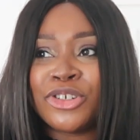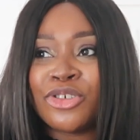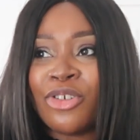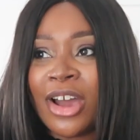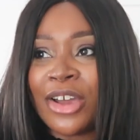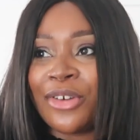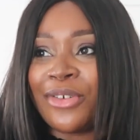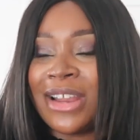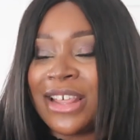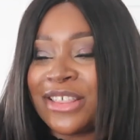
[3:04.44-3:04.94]
you
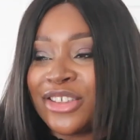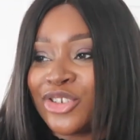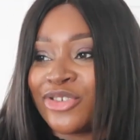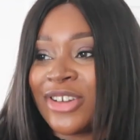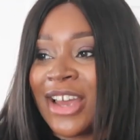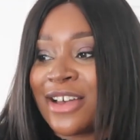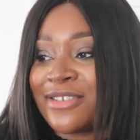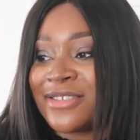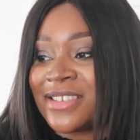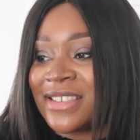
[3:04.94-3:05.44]
try on leather
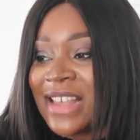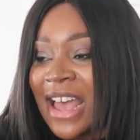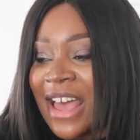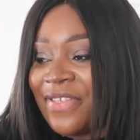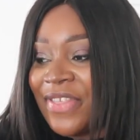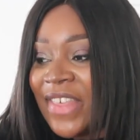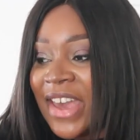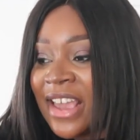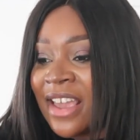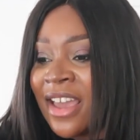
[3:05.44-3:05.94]
trousers
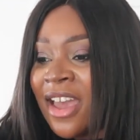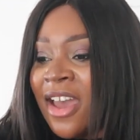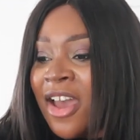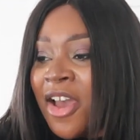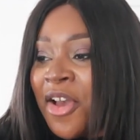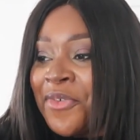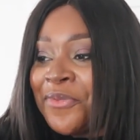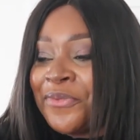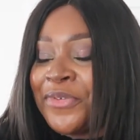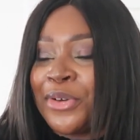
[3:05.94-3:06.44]
and they
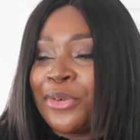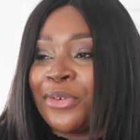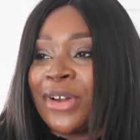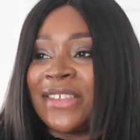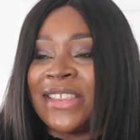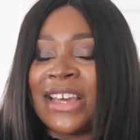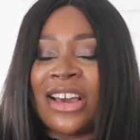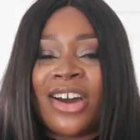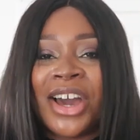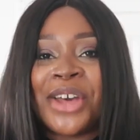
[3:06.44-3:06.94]
feel
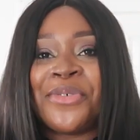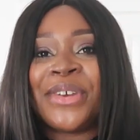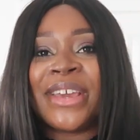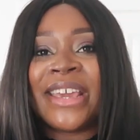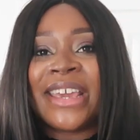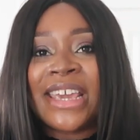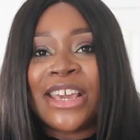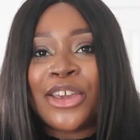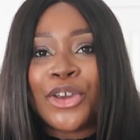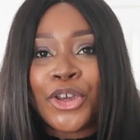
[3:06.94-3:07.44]
like they're kind of
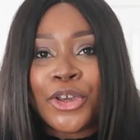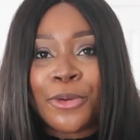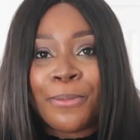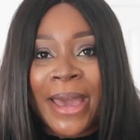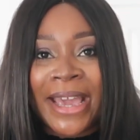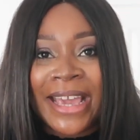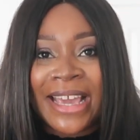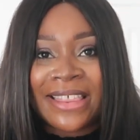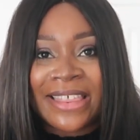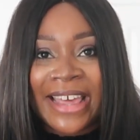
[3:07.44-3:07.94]

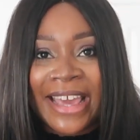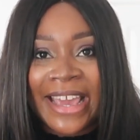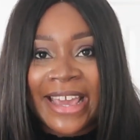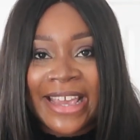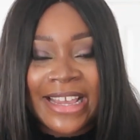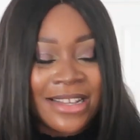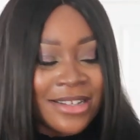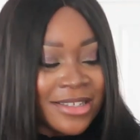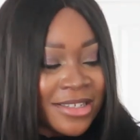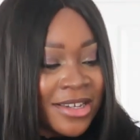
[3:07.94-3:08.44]
incubating the
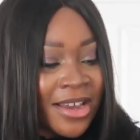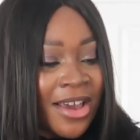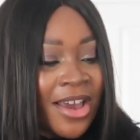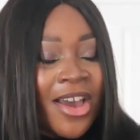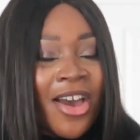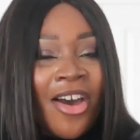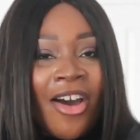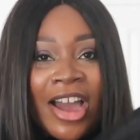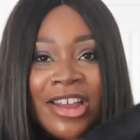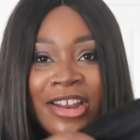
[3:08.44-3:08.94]
heat.
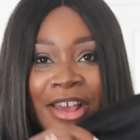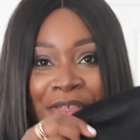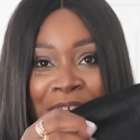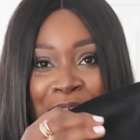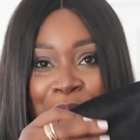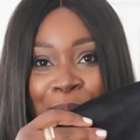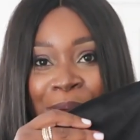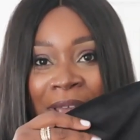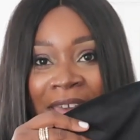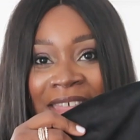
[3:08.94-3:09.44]
I don't
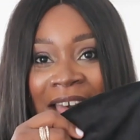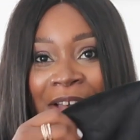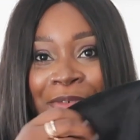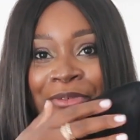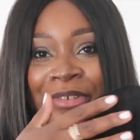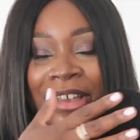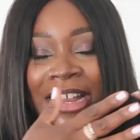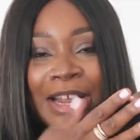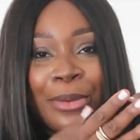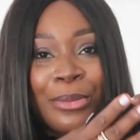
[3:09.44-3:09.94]
think you'll get
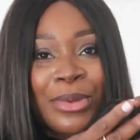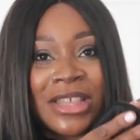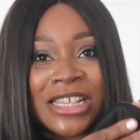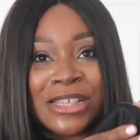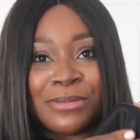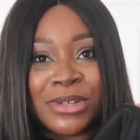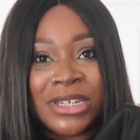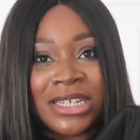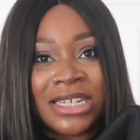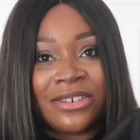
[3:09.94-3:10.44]
that feeling with
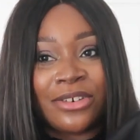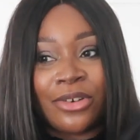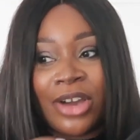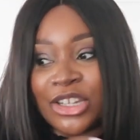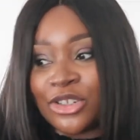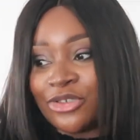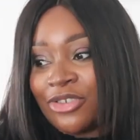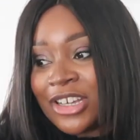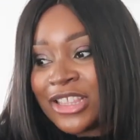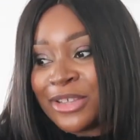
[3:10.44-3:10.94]
this material.
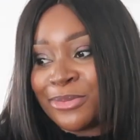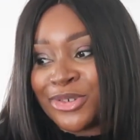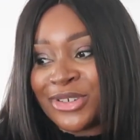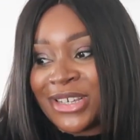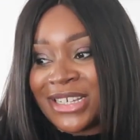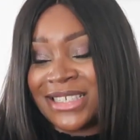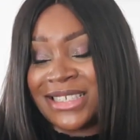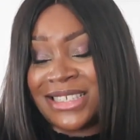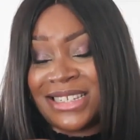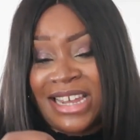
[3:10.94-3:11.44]
I tried them
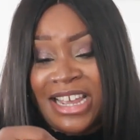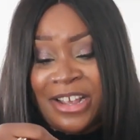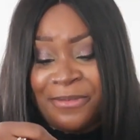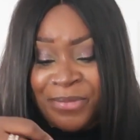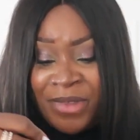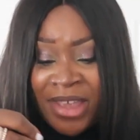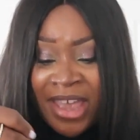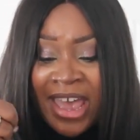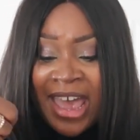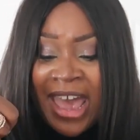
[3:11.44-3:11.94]
on
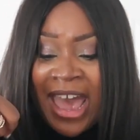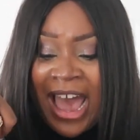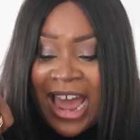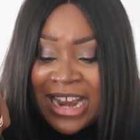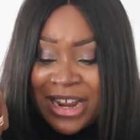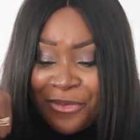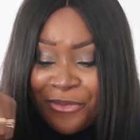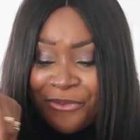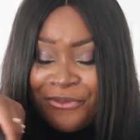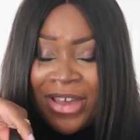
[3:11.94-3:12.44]
yesterday
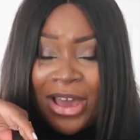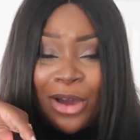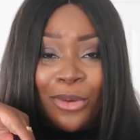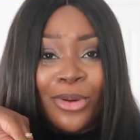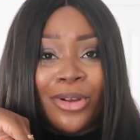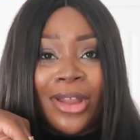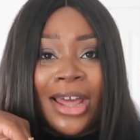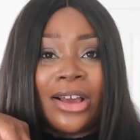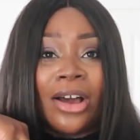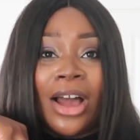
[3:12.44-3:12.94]
and it
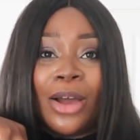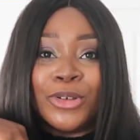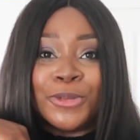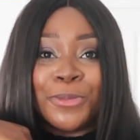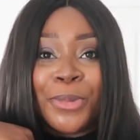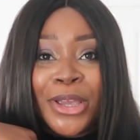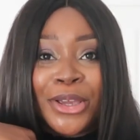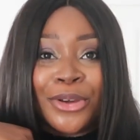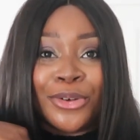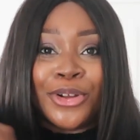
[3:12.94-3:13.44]
felt like I
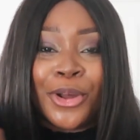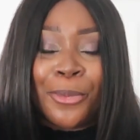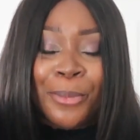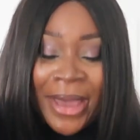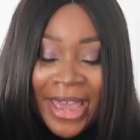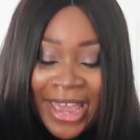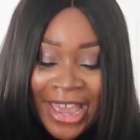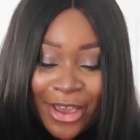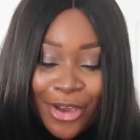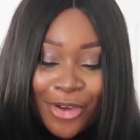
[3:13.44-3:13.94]
was putting on a
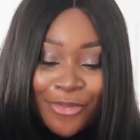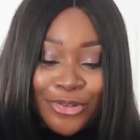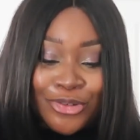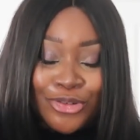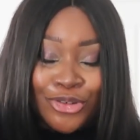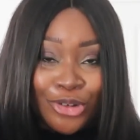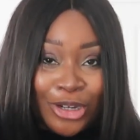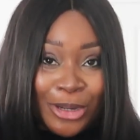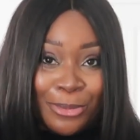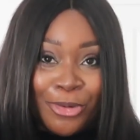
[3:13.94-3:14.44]
pair
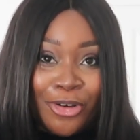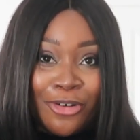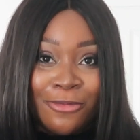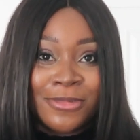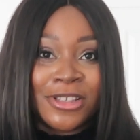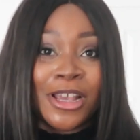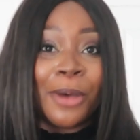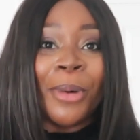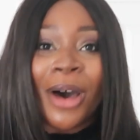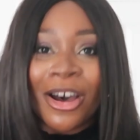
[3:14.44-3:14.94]
of jogging
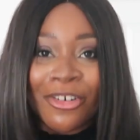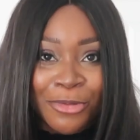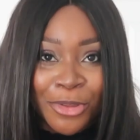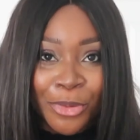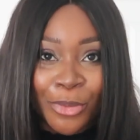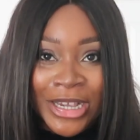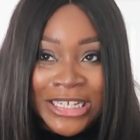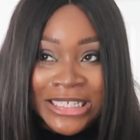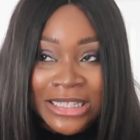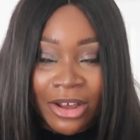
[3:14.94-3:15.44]
bottoms, apart from
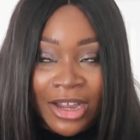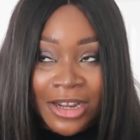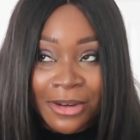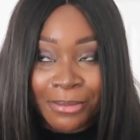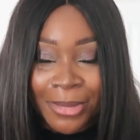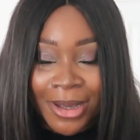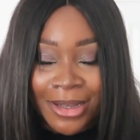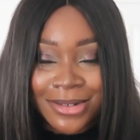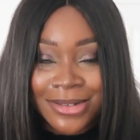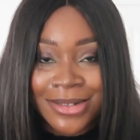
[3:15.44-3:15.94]
the
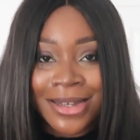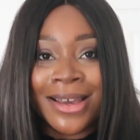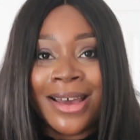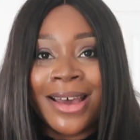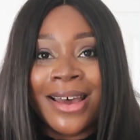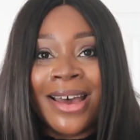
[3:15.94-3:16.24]
waistline, but